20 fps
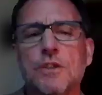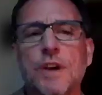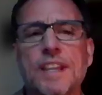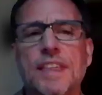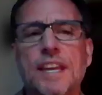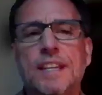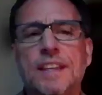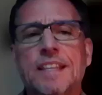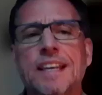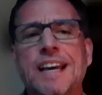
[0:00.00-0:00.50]
I
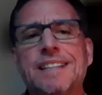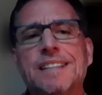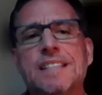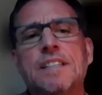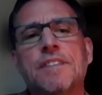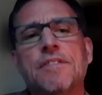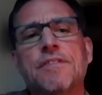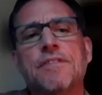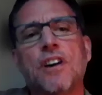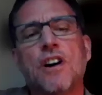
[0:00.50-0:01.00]
think that's
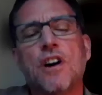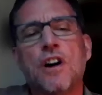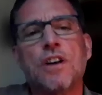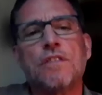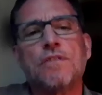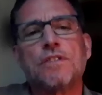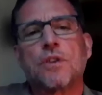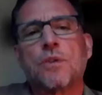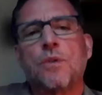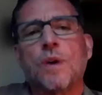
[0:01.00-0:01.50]

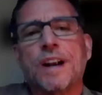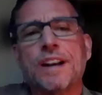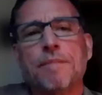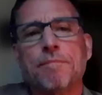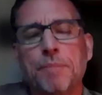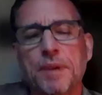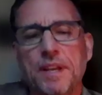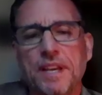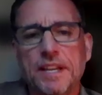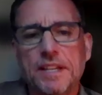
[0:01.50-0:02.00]
evolved quite a
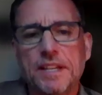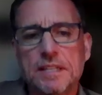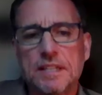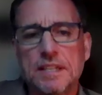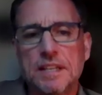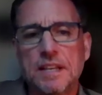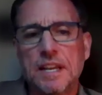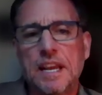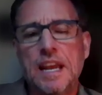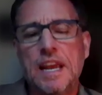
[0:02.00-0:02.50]
bit.
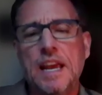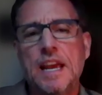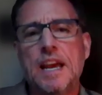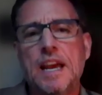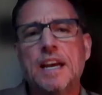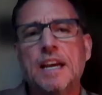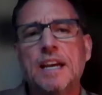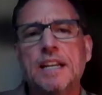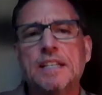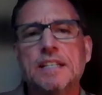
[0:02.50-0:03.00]

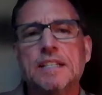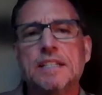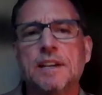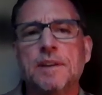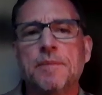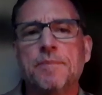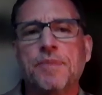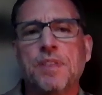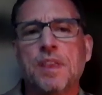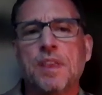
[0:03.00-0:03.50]
And
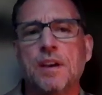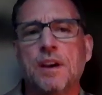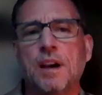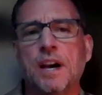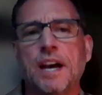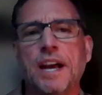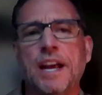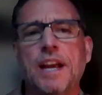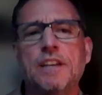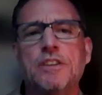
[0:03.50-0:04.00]

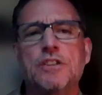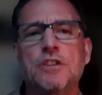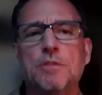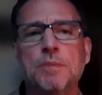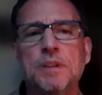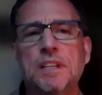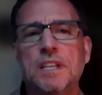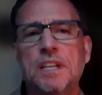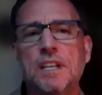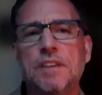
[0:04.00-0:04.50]
I do
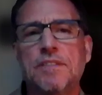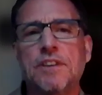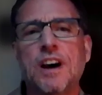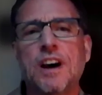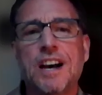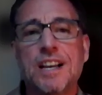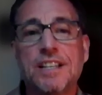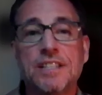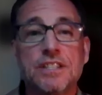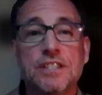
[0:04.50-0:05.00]
believe
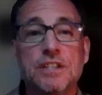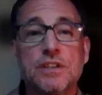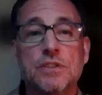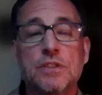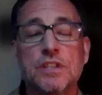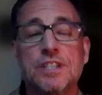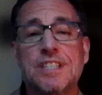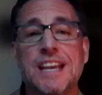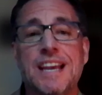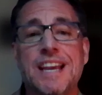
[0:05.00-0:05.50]

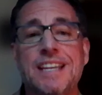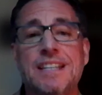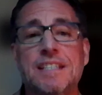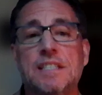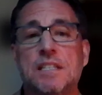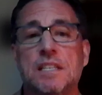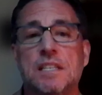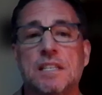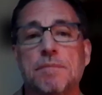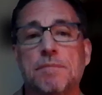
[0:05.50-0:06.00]

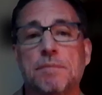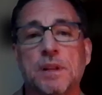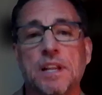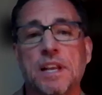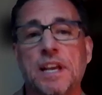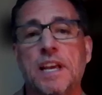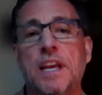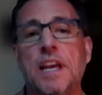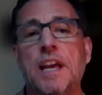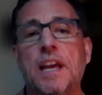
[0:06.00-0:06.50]
osteocytes
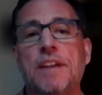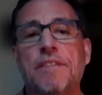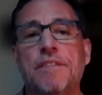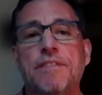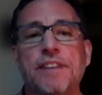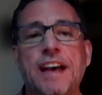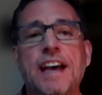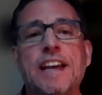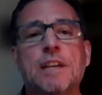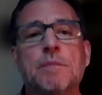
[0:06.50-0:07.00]
play a
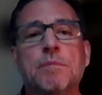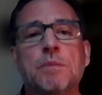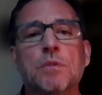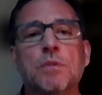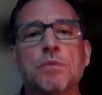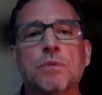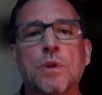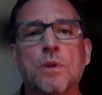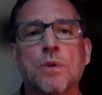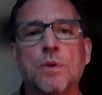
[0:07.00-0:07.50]

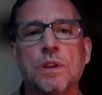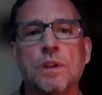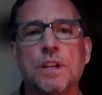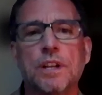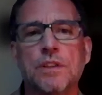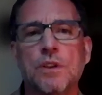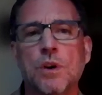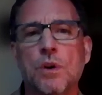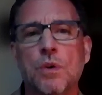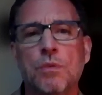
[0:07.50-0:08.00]
valuable role
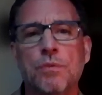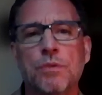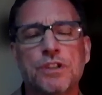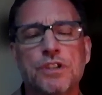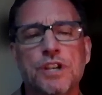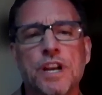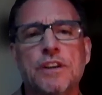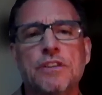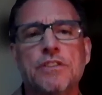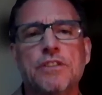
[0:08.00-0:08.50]
in the whole
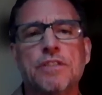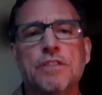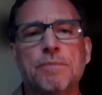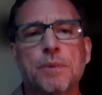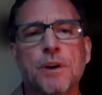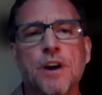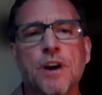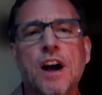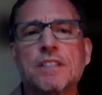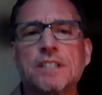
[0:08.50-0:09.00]
regenerative
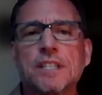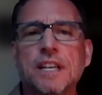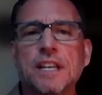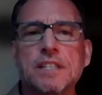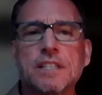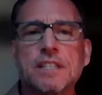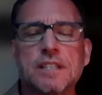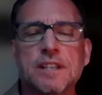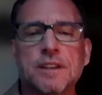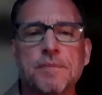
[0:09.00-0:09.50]

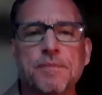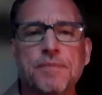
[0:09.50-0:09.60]
process